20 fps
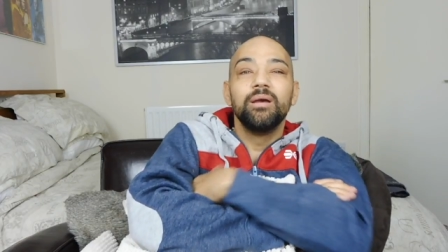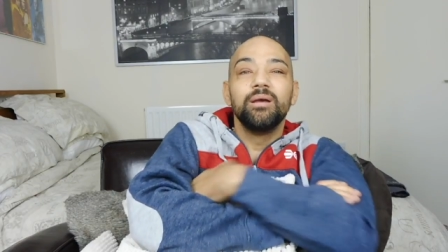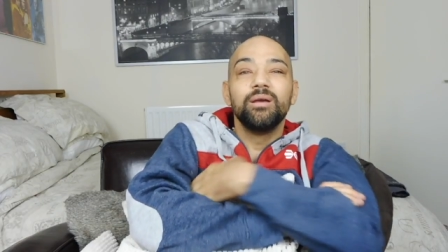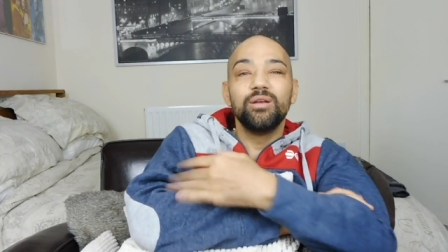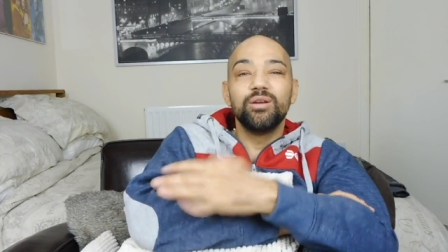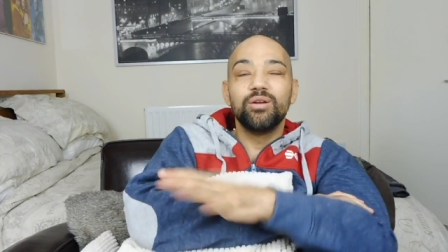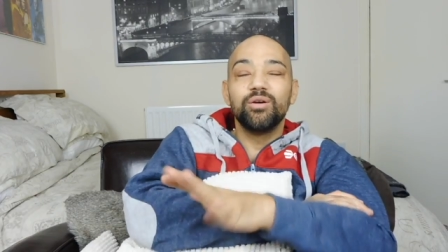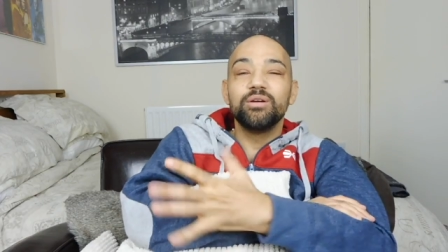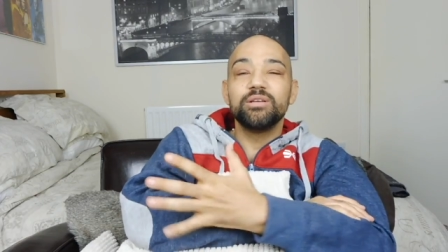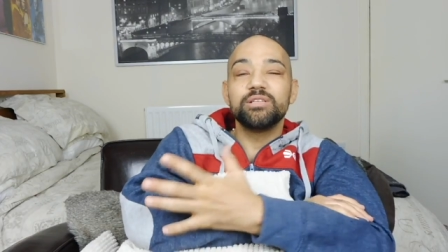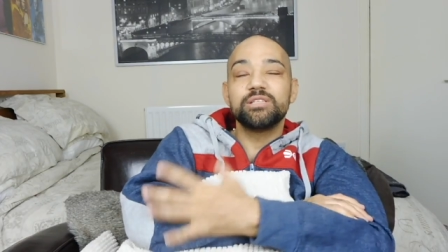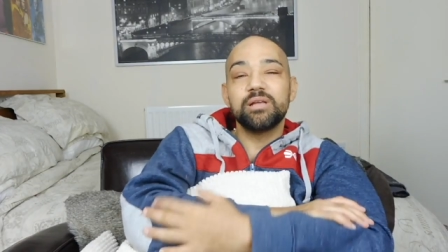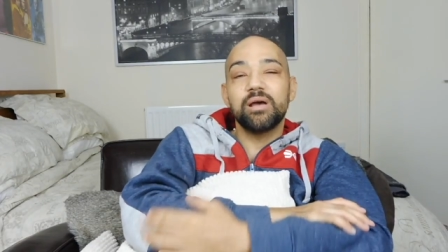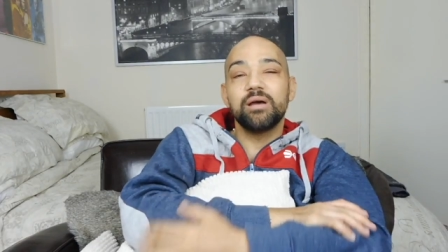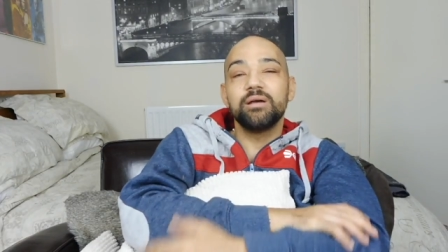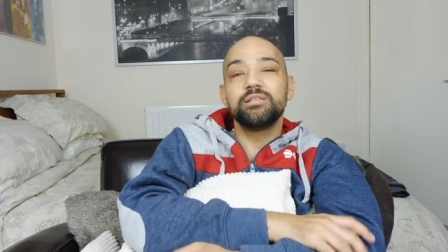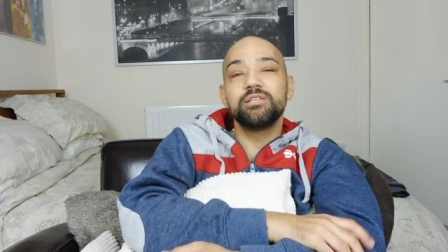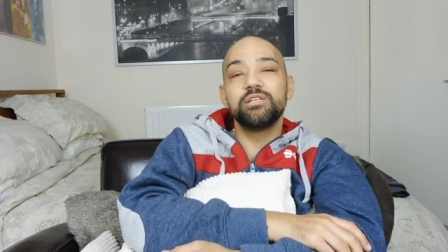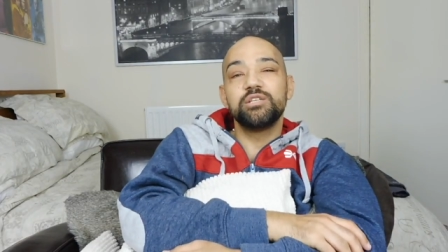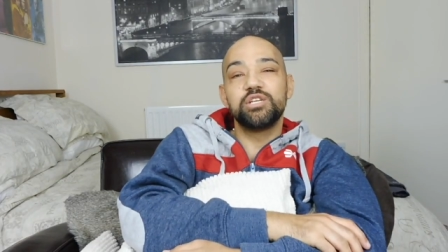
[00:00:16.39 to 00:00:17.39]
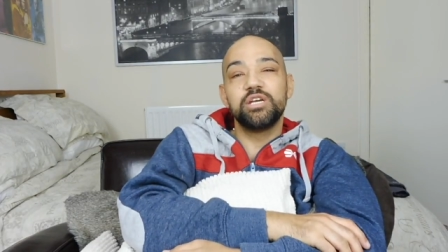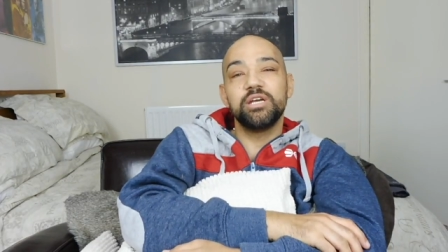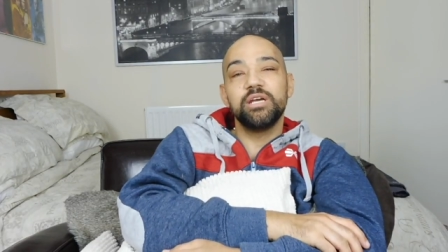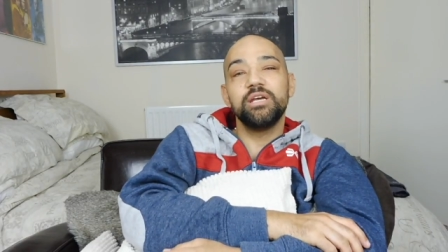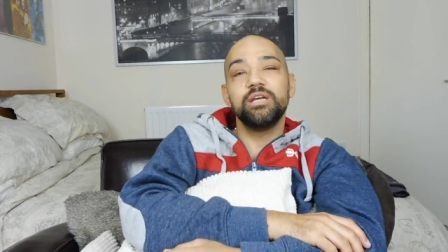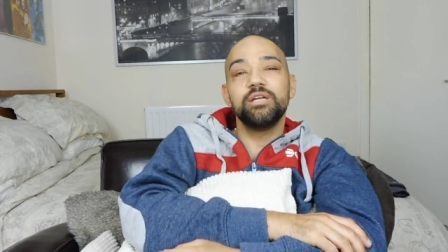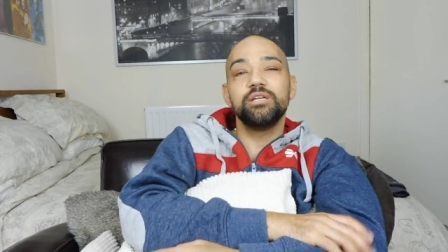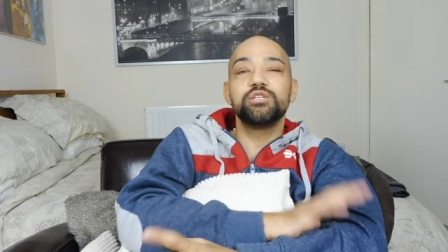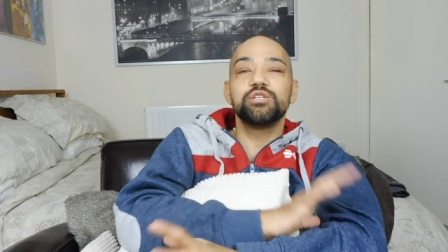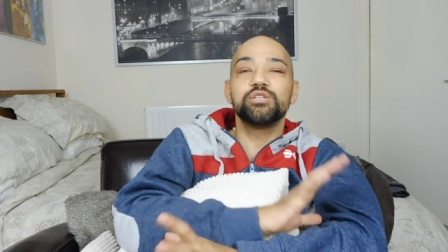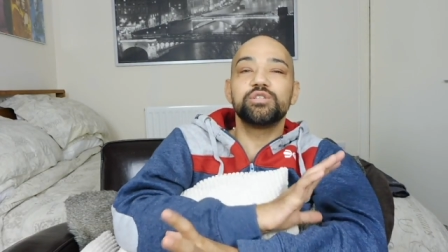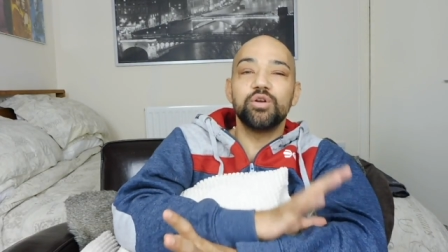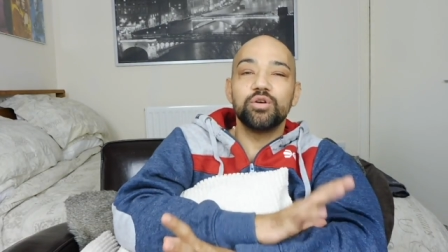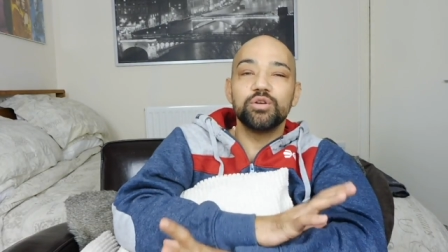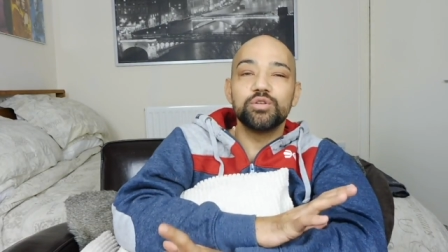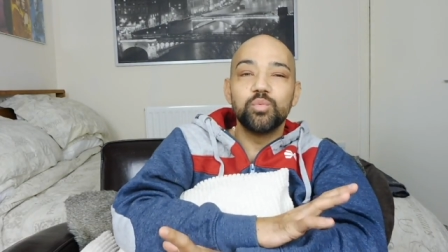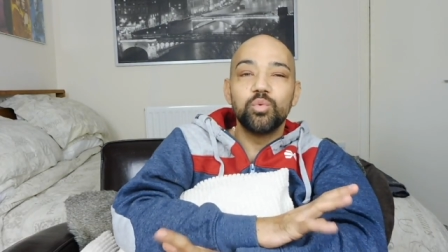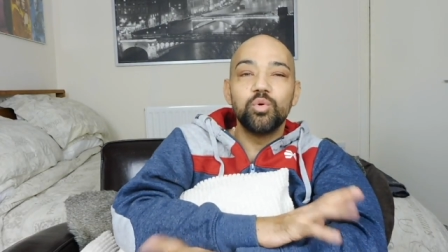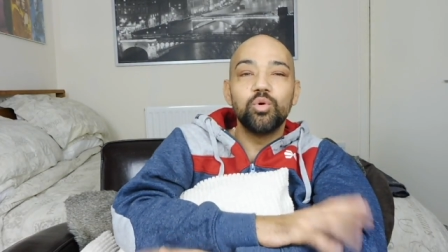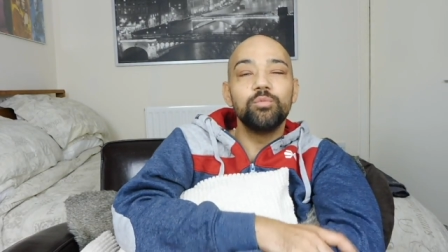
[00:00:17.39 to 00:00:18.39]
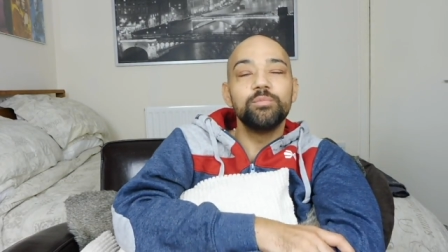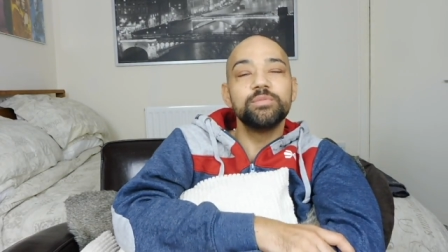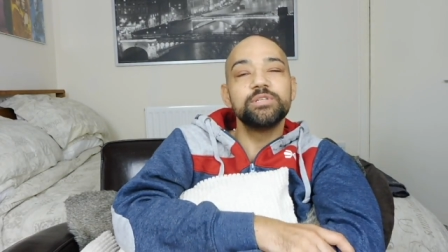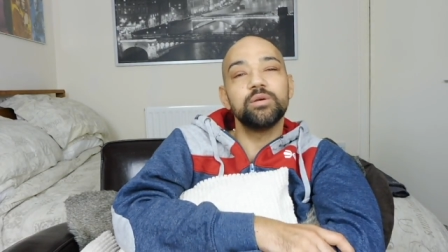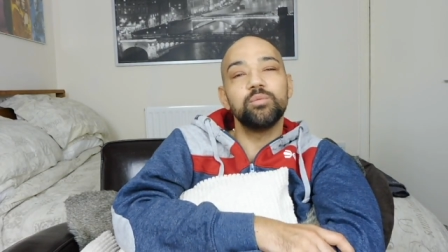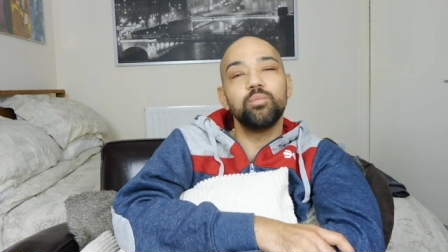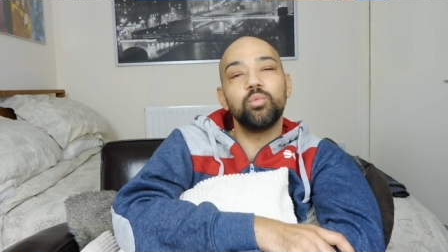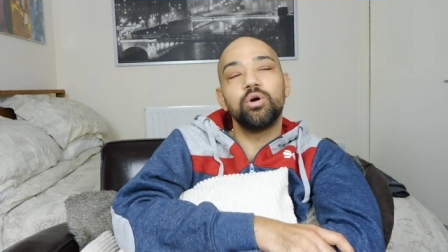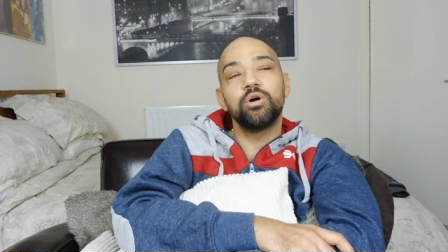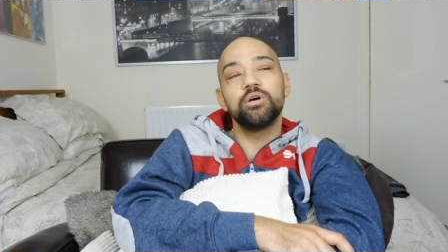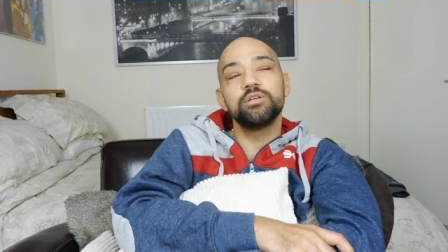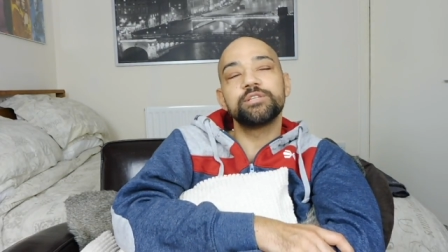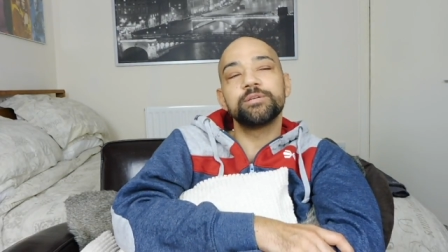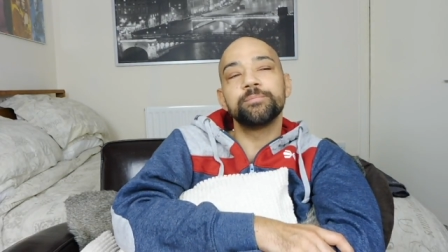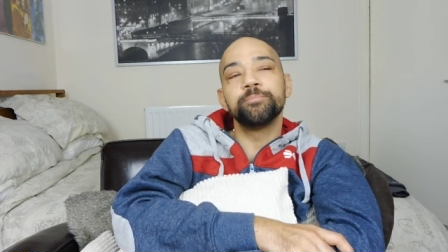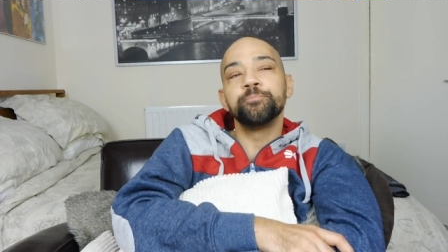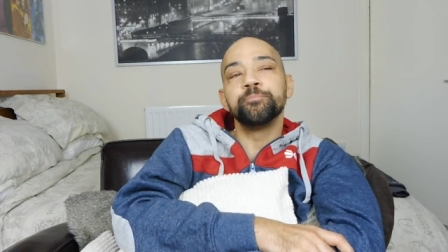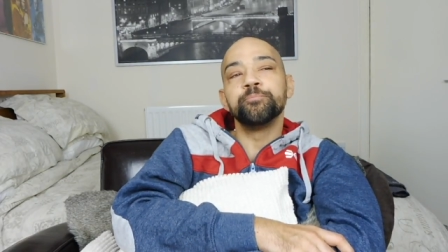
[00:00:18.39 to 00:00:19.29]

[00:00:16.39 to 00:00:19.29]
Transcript: You know, it's starting to change. It's not as warm as it was.